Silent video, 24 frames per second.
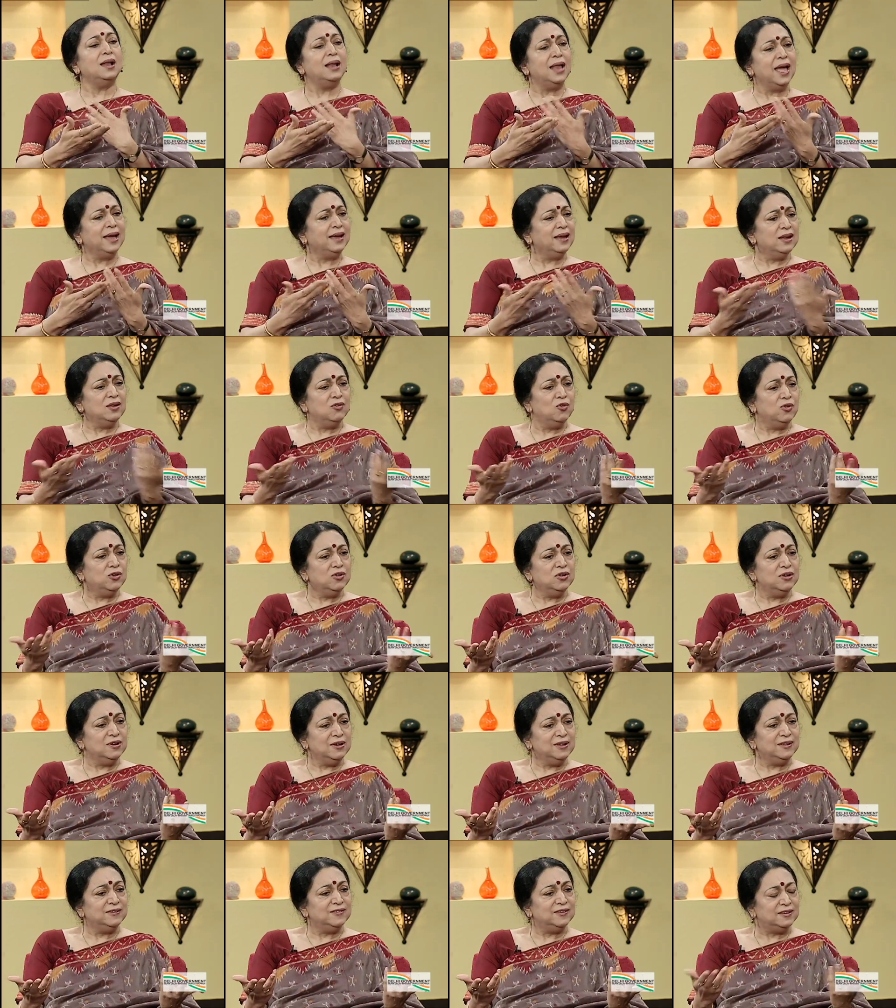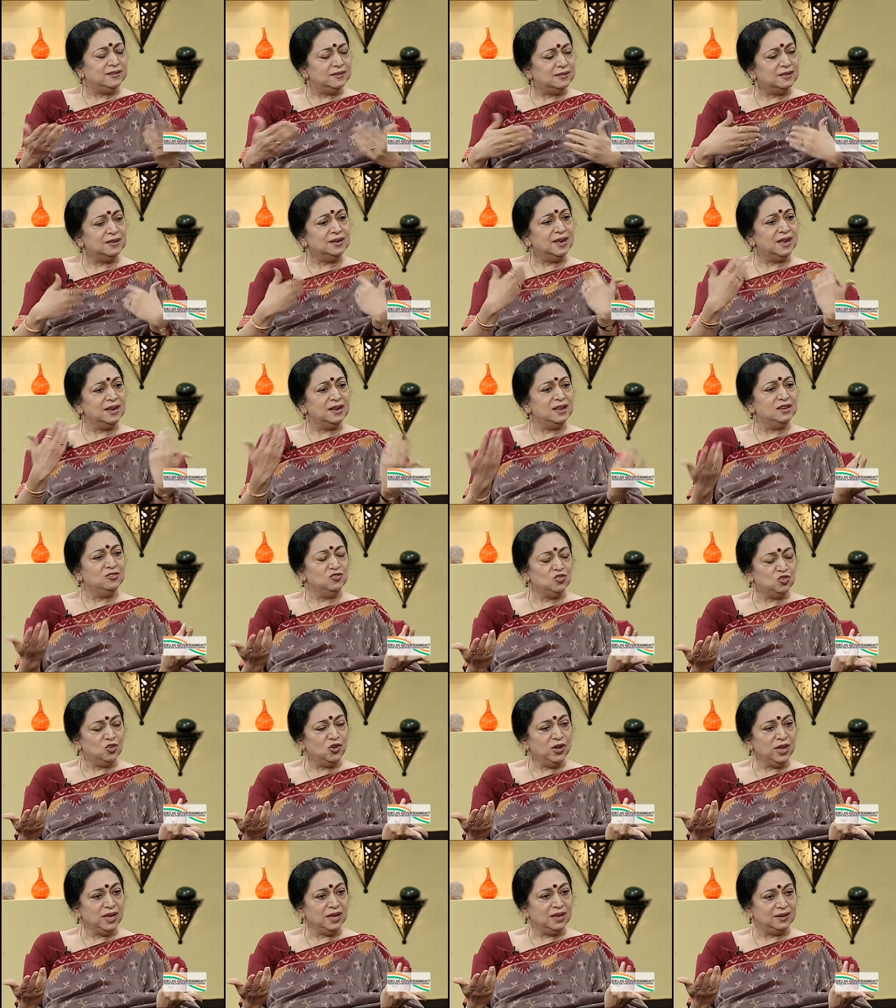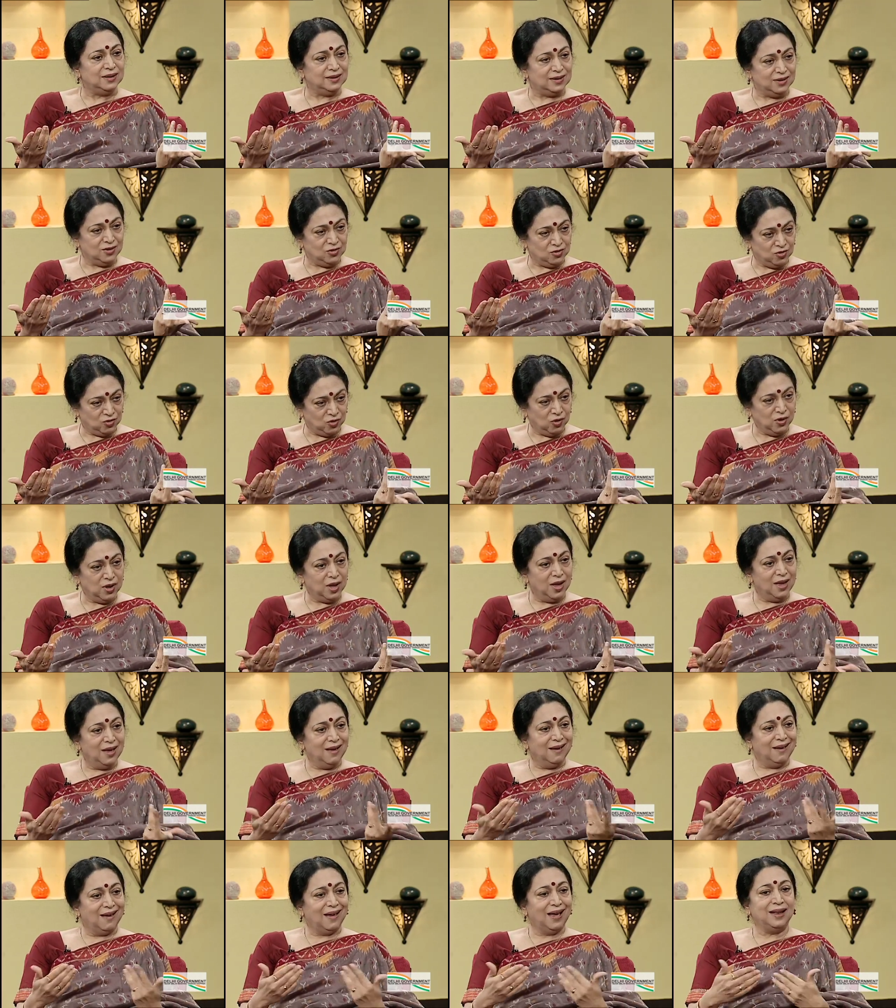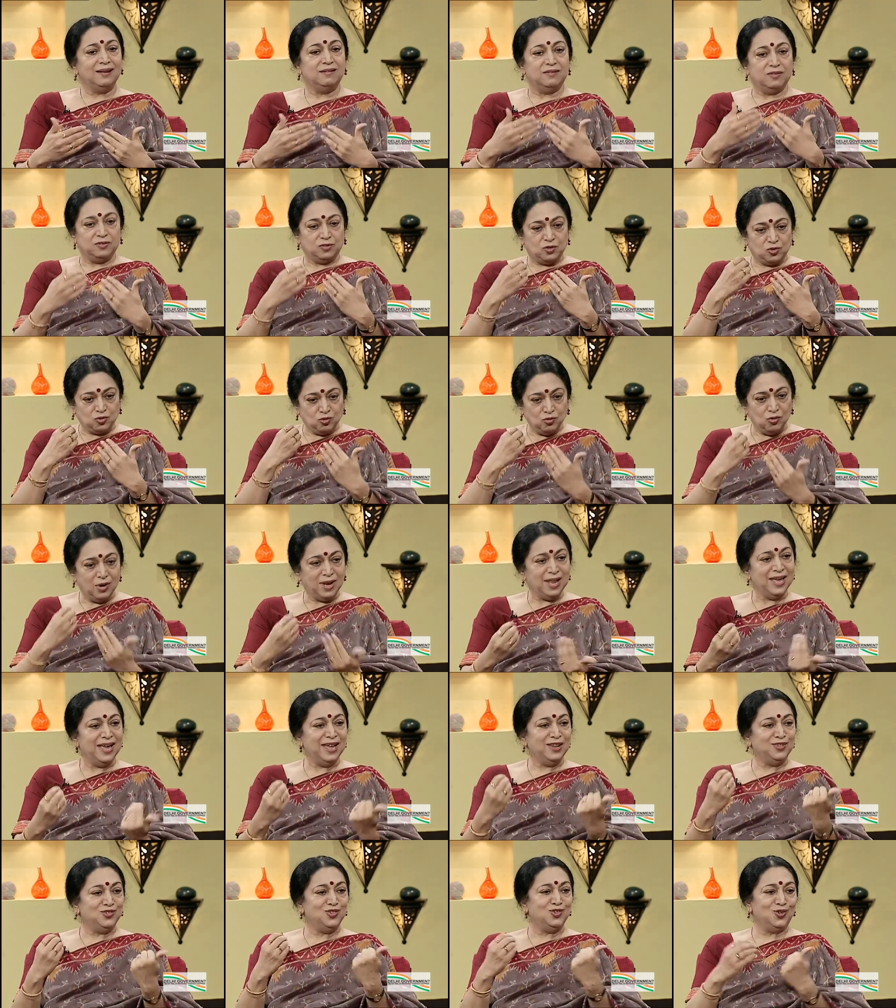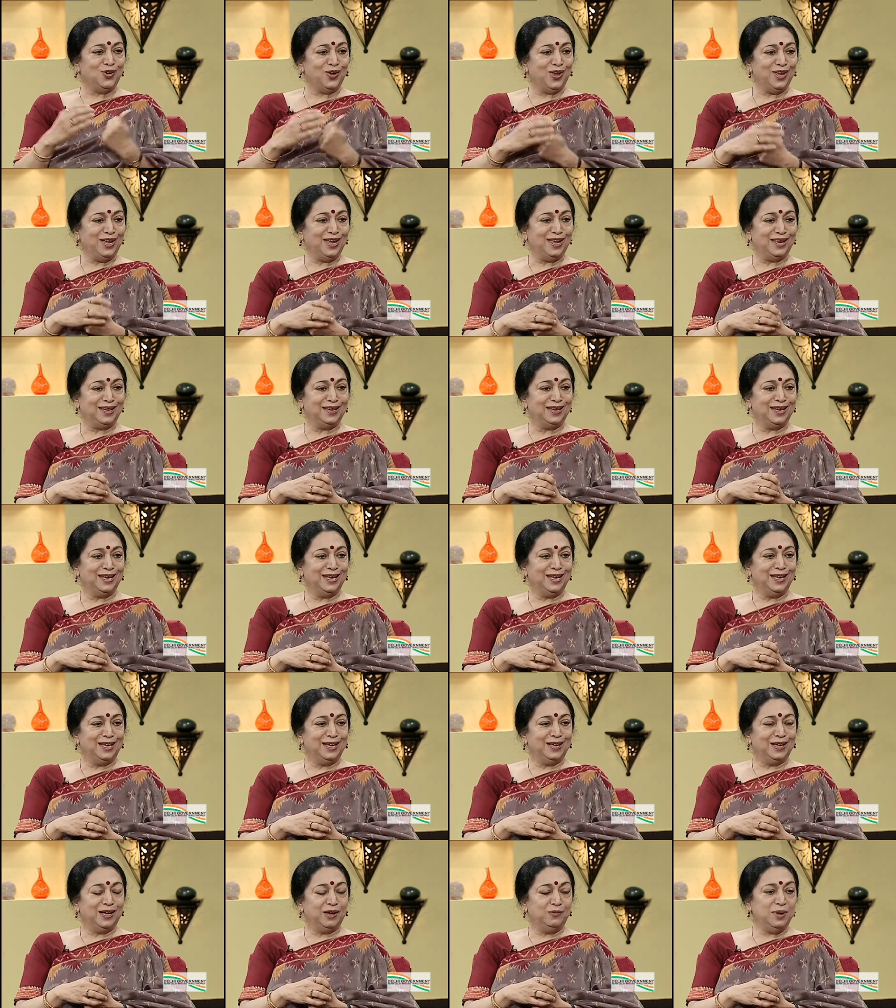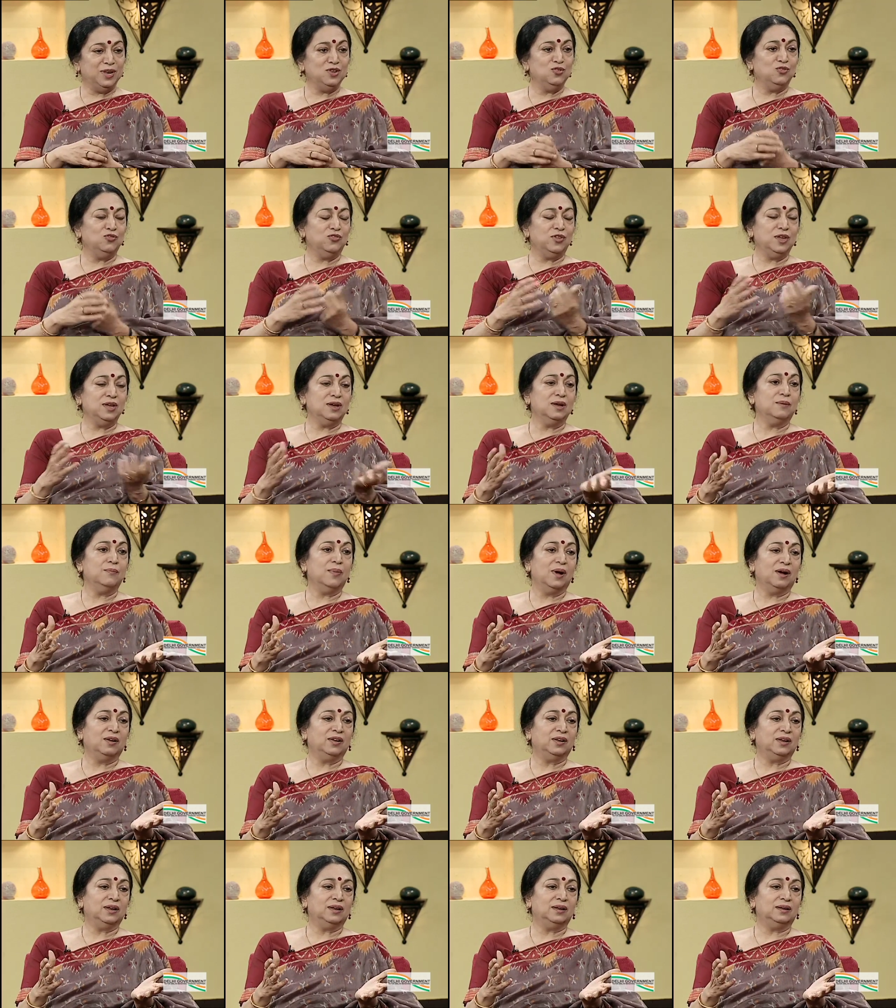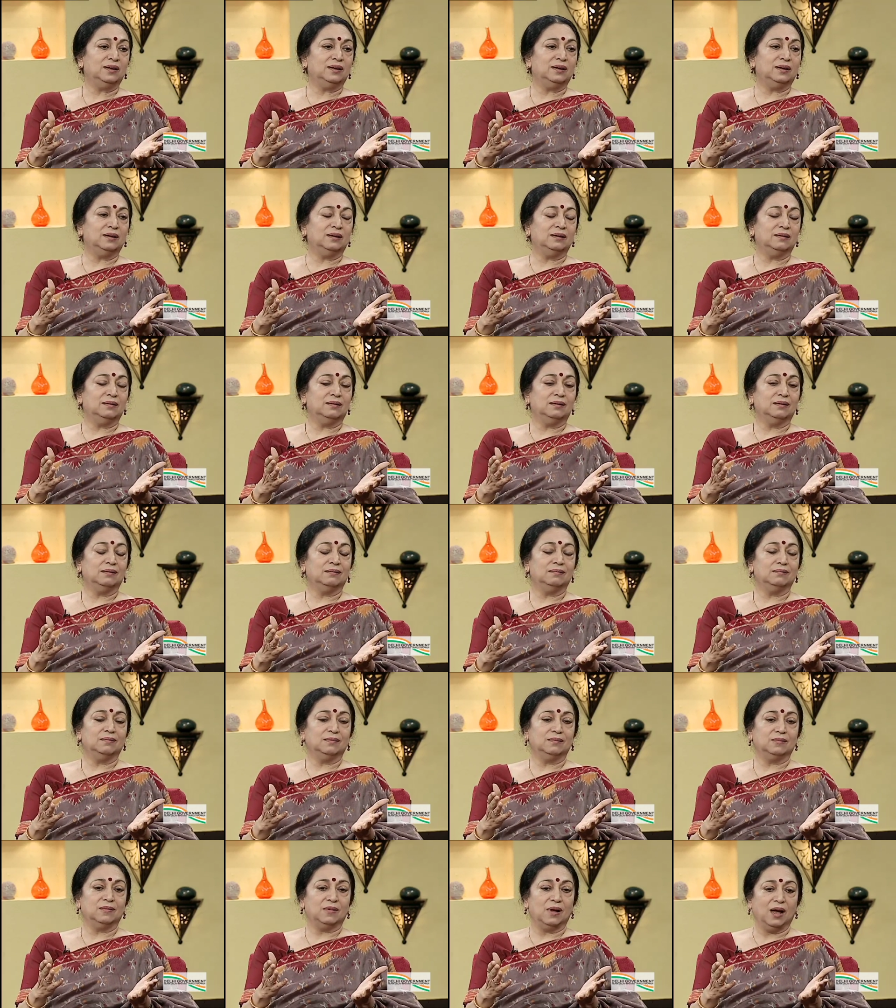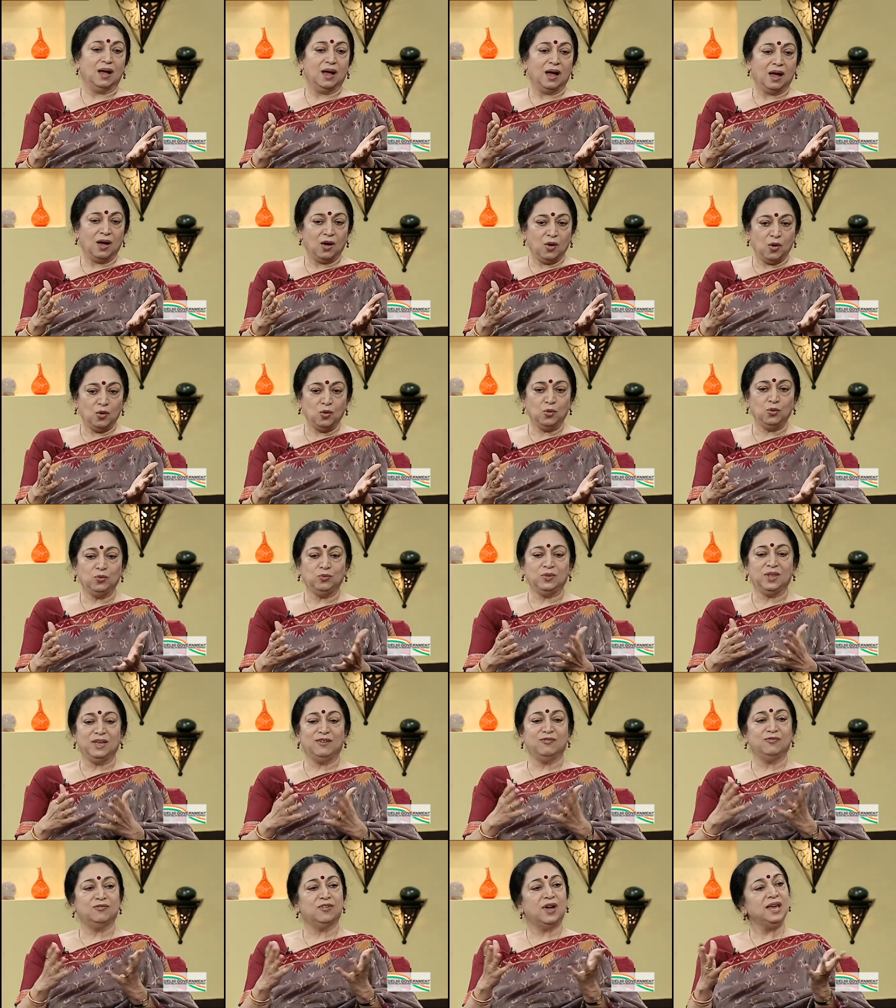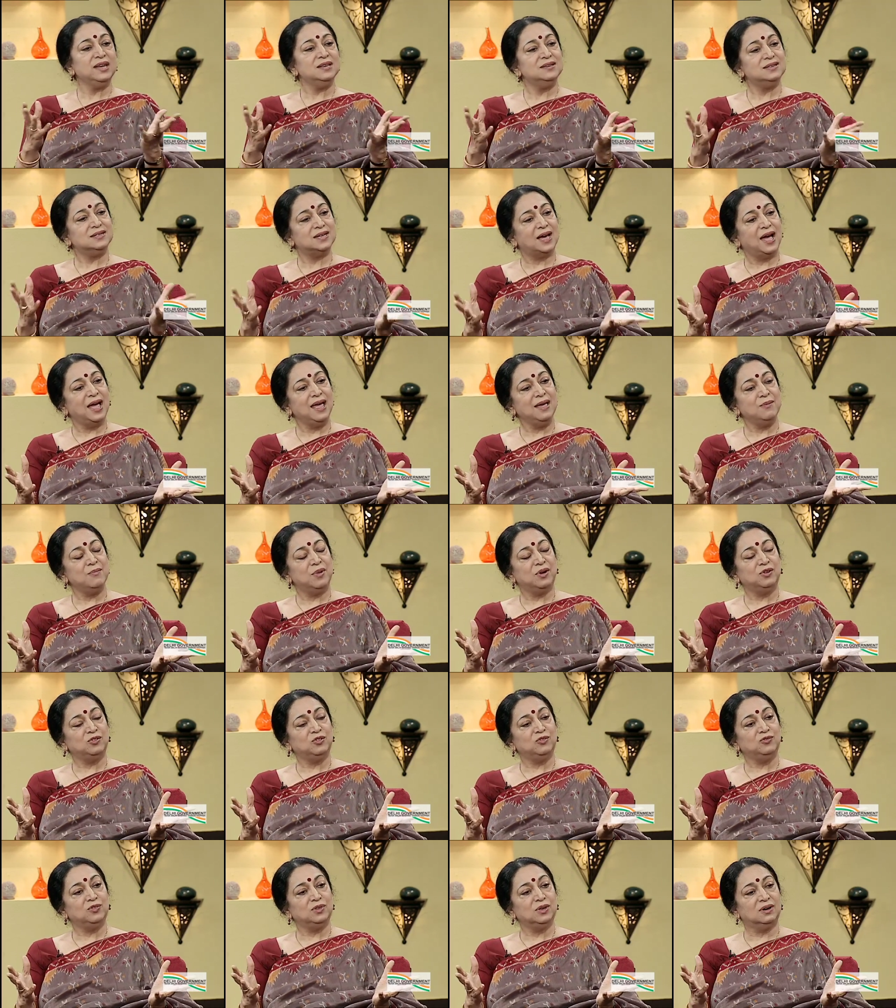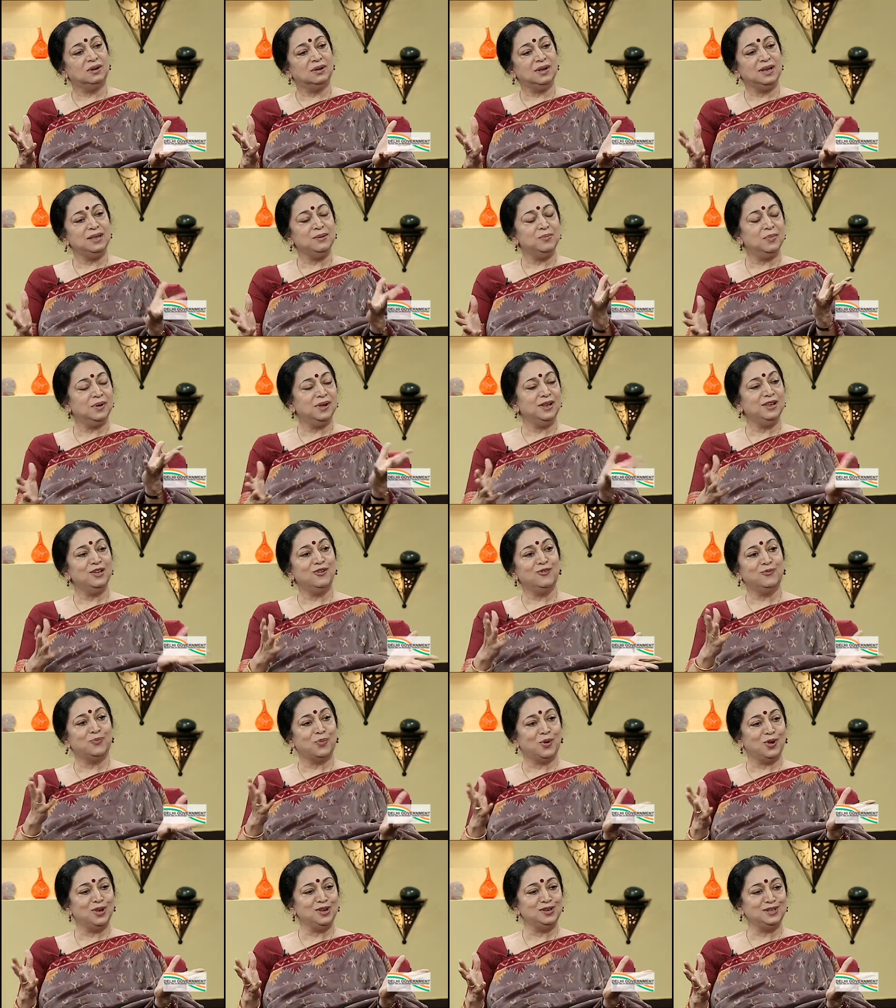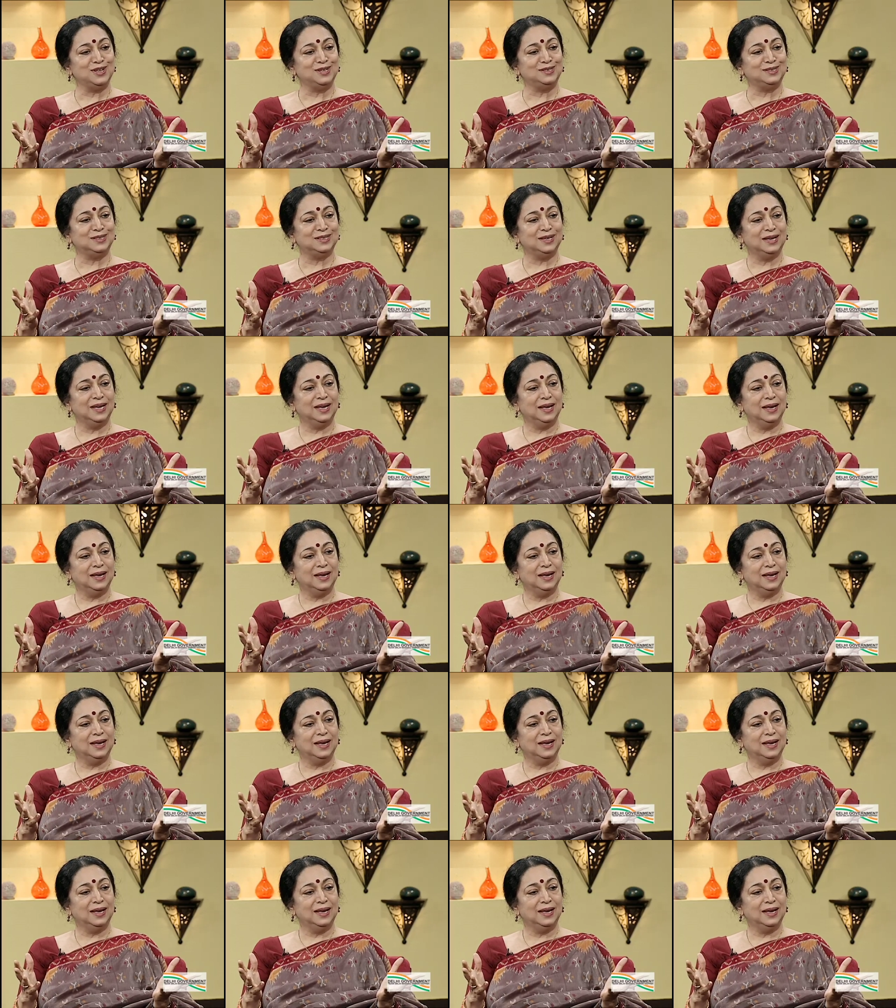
Like an ordinary citizen, and enjoying it, you know, and truly enjoying it. And when you think about it, how they find time out of the hurly-burly of politics.